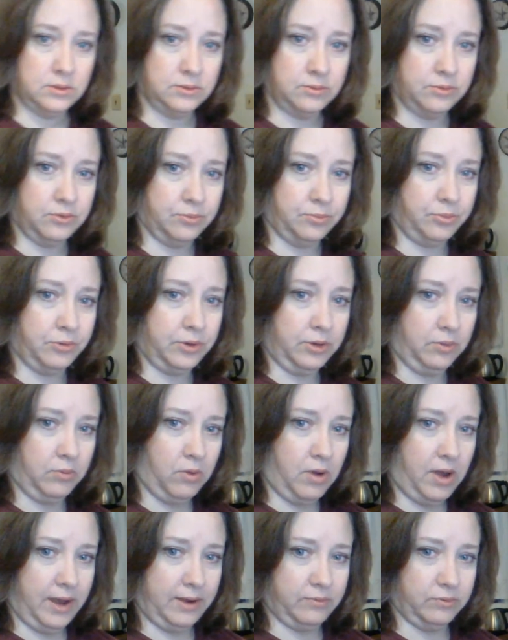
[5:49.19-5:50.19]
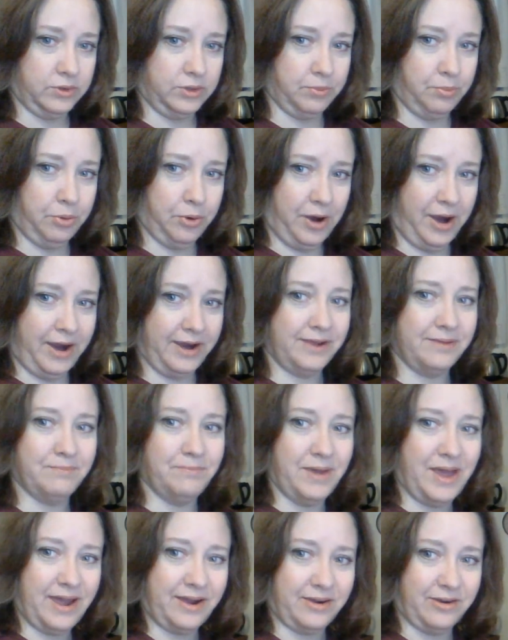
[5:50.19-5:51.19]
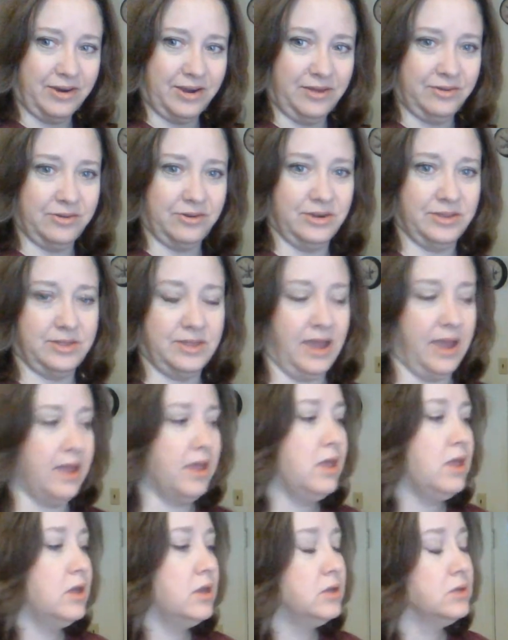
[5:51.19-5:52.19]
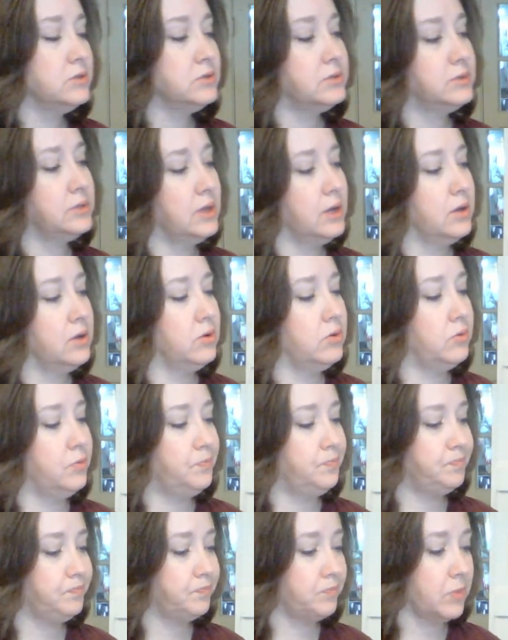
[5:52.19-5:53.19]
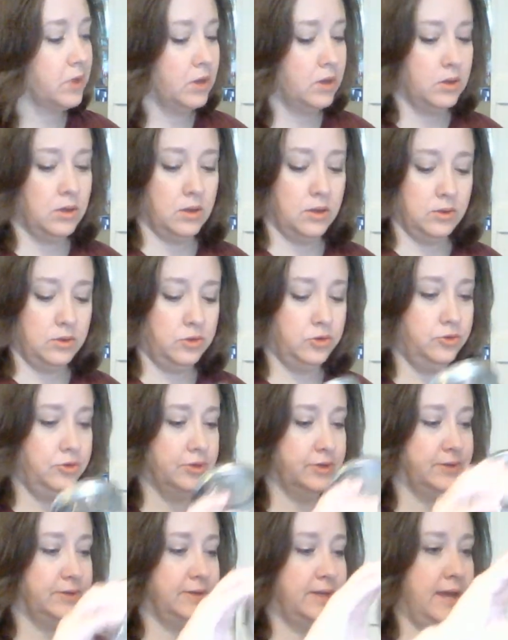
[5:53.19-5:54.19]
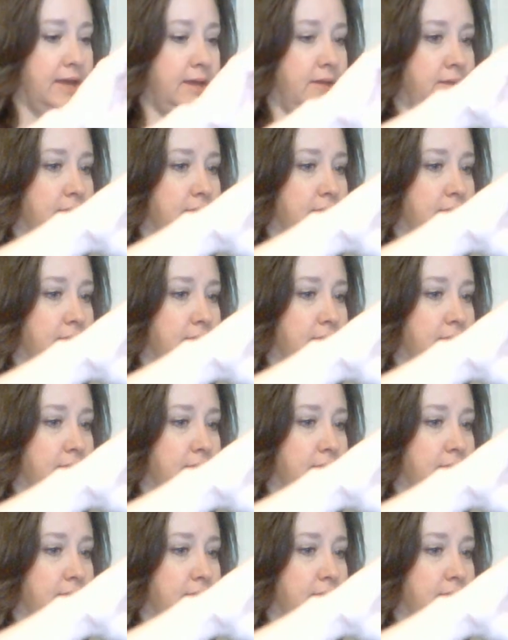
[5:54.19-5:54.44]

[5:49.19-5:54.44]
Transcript: They're pretty white with the background, aren't they? So you just take